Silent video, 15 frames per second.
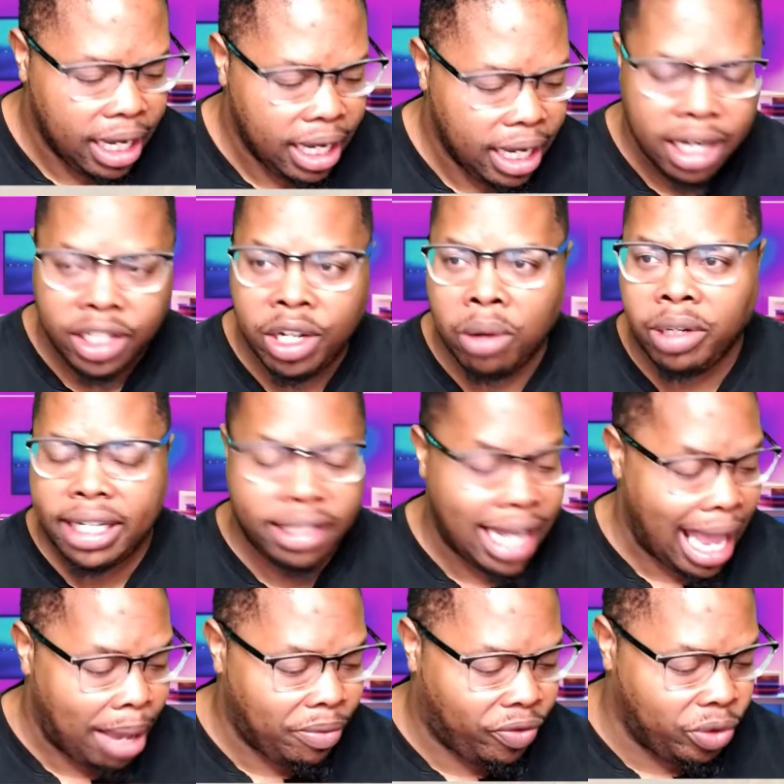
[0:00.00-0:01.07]
Don't let
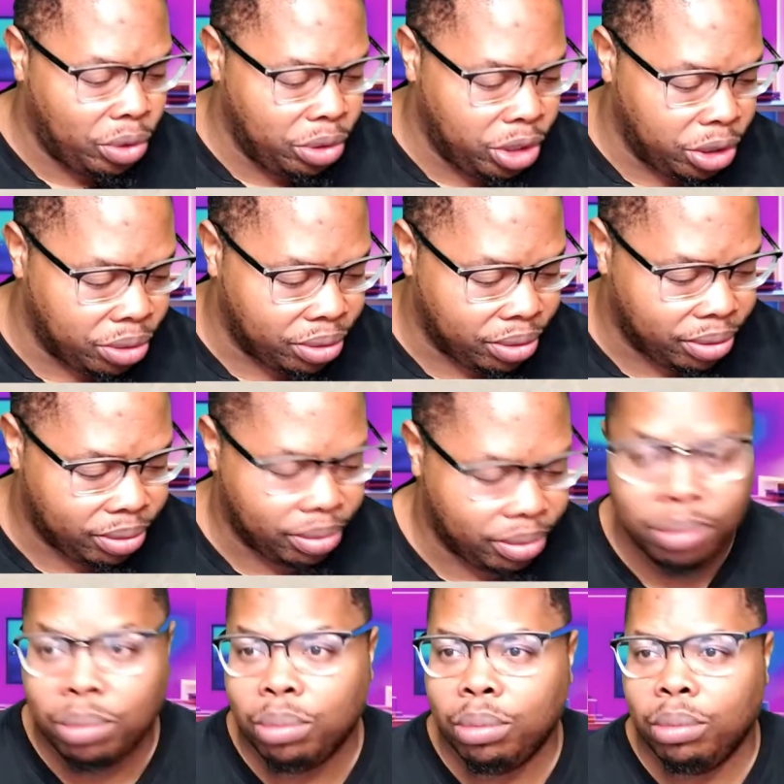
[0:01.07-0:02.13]
time fool you.
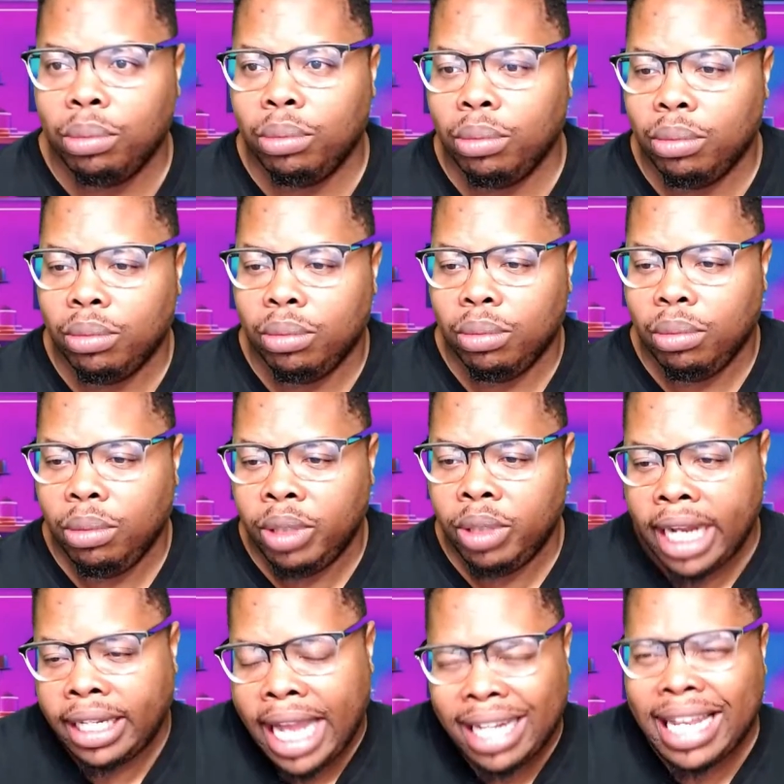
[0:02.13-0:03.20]

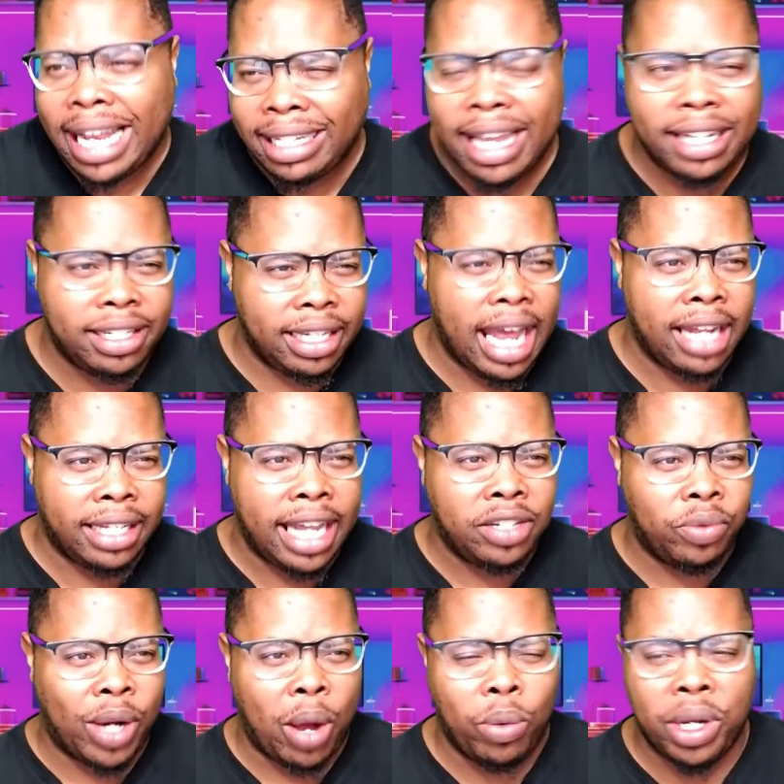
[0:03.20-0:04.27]
That that, that that's that's
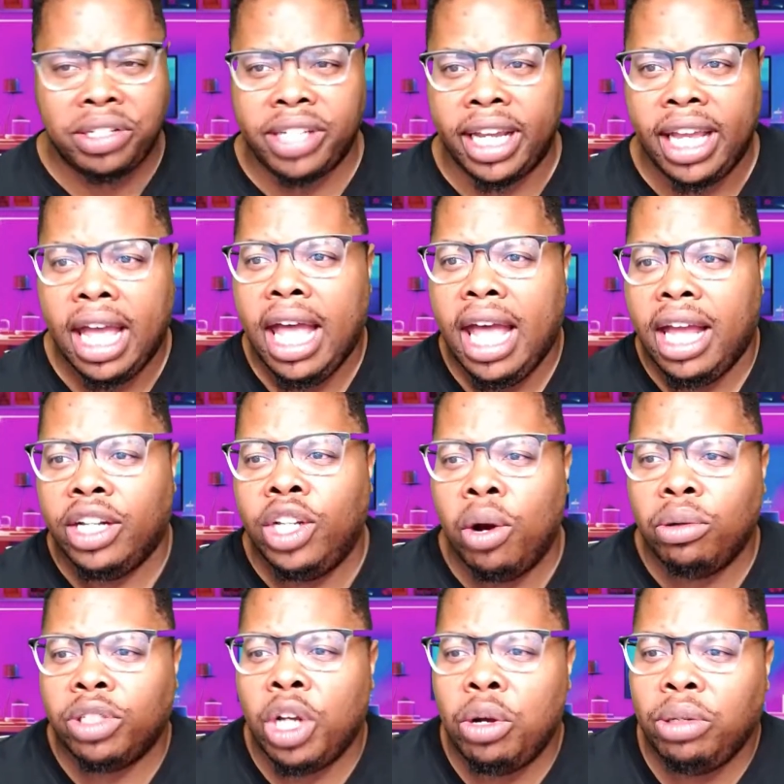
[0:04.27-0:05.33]
what I want to say.
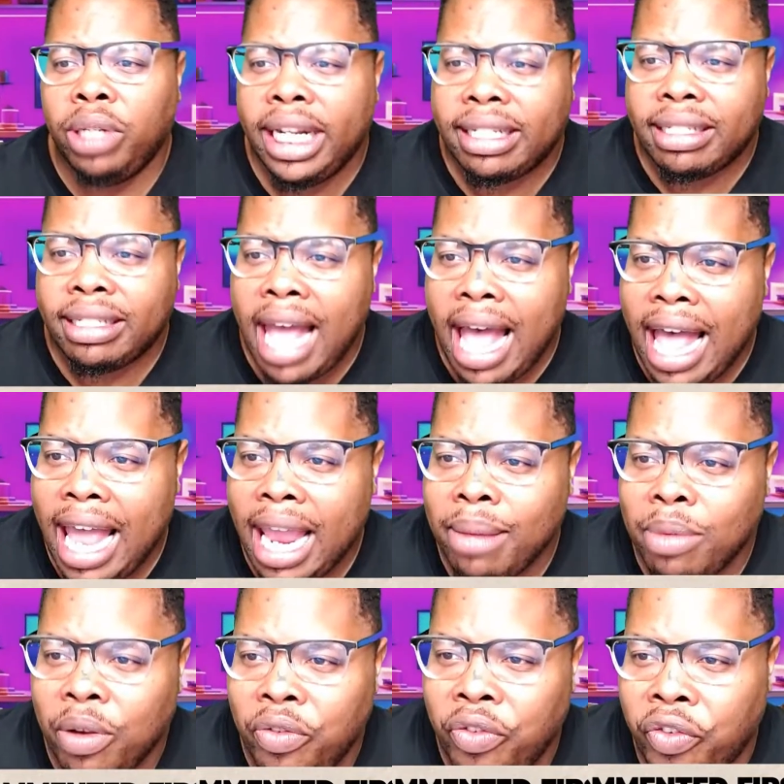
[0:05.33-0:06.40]
Don't don't let time
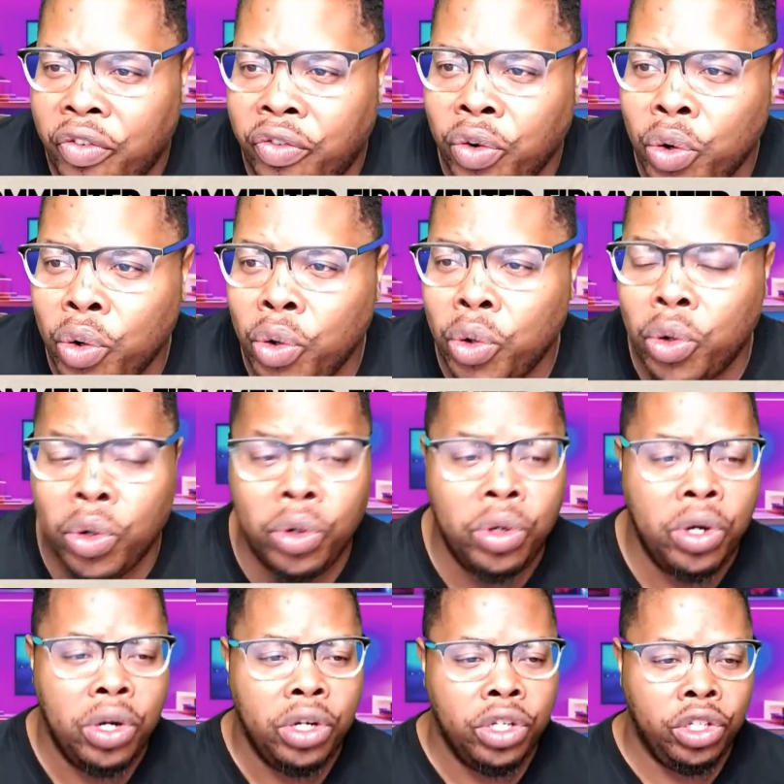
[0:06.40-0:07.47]
fool
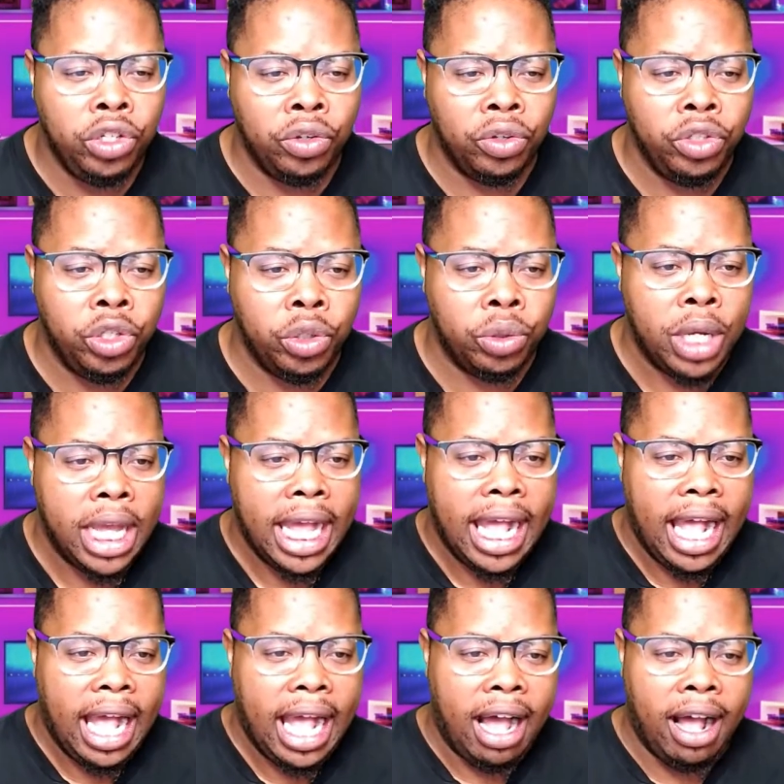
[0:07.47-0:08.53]
you. you.
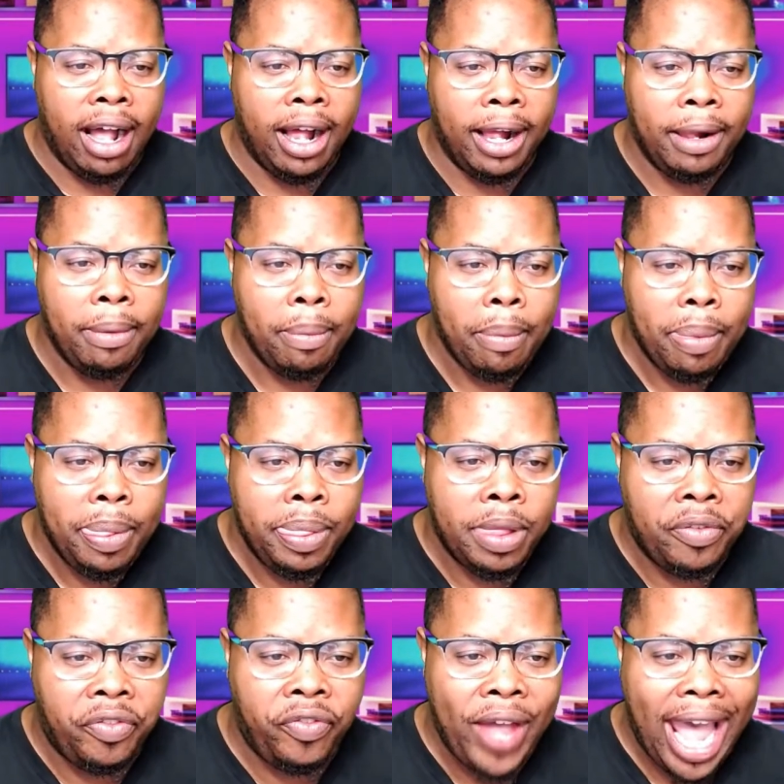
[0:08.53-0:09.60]
Uh, the
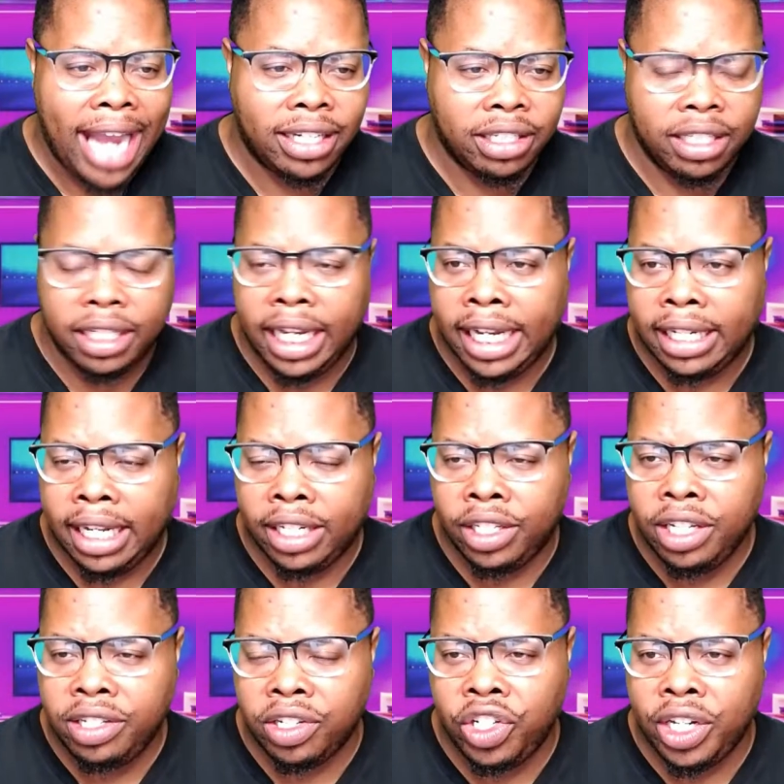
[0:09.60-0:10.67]
fact, and, and
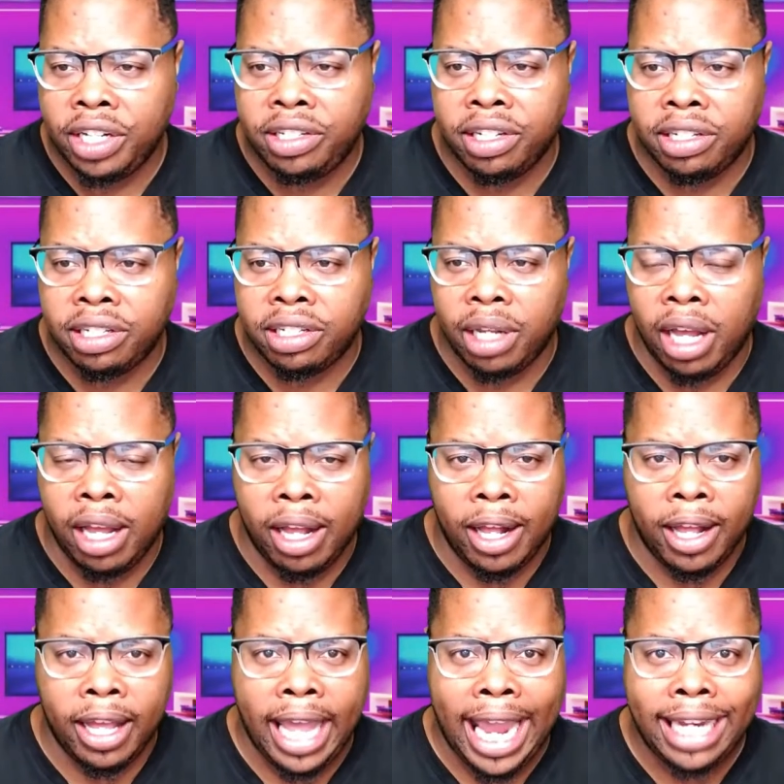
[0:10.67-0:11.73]
this is Genesis
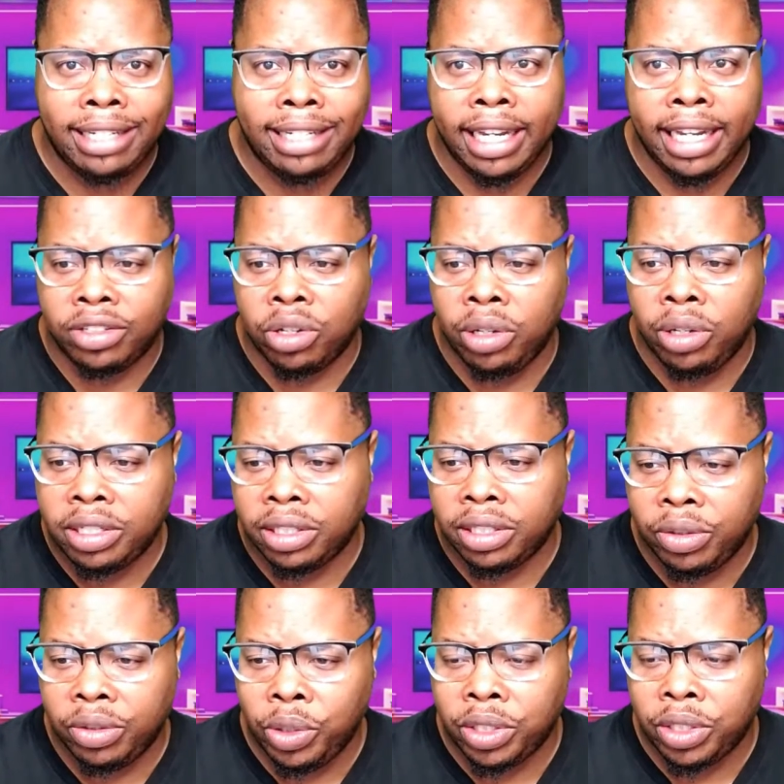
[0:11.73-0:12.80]
uh, 18. So let
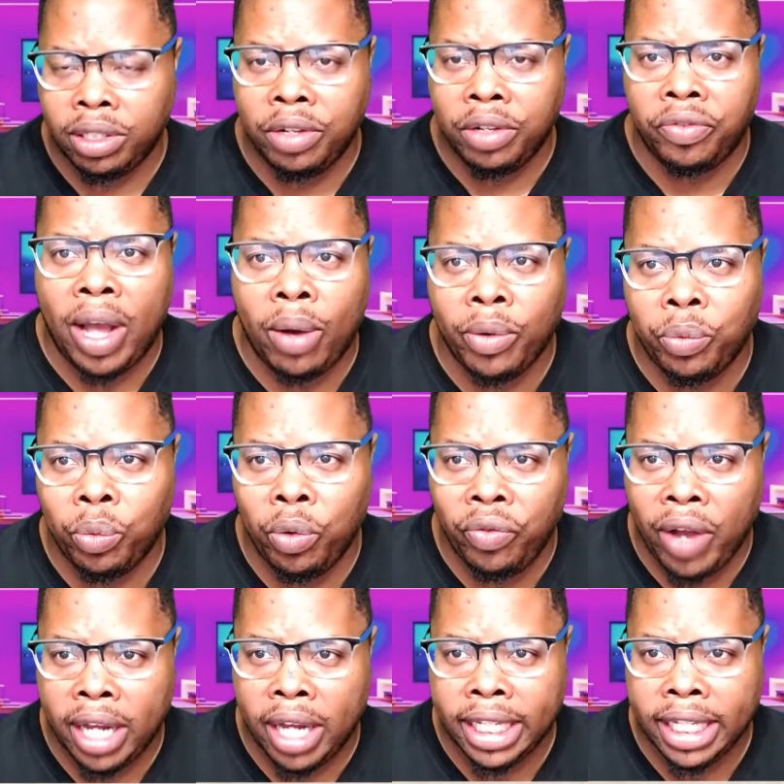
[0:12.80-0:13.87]
let's let's find we'll
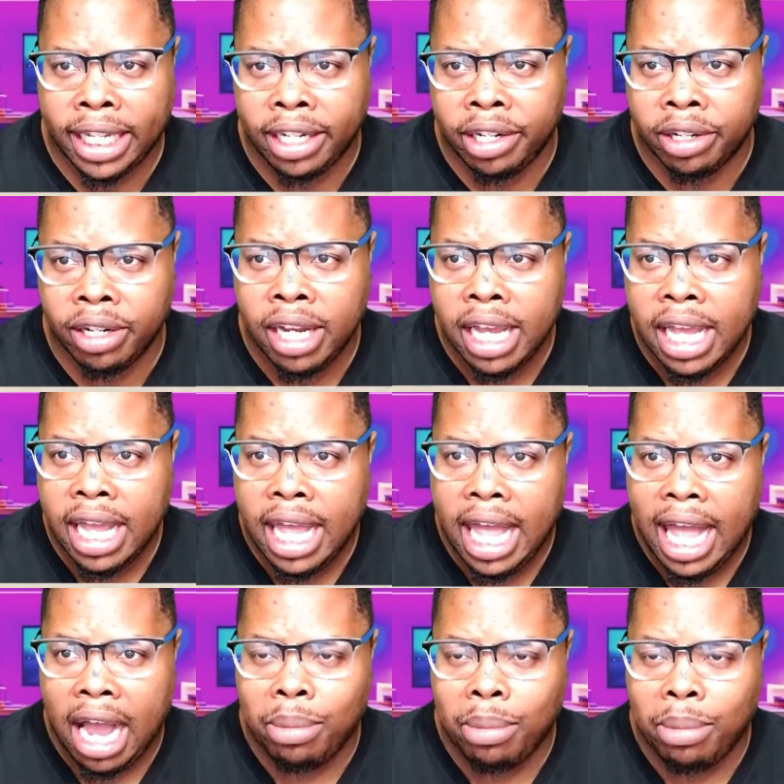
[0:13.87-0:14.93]
finally get here.
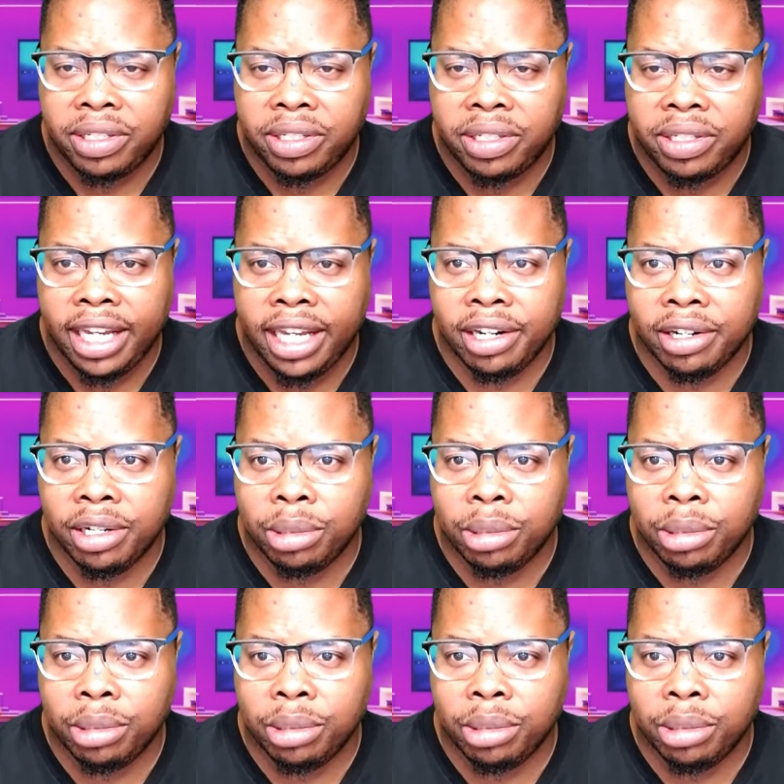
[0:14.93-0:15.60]
I'm gonna stay here.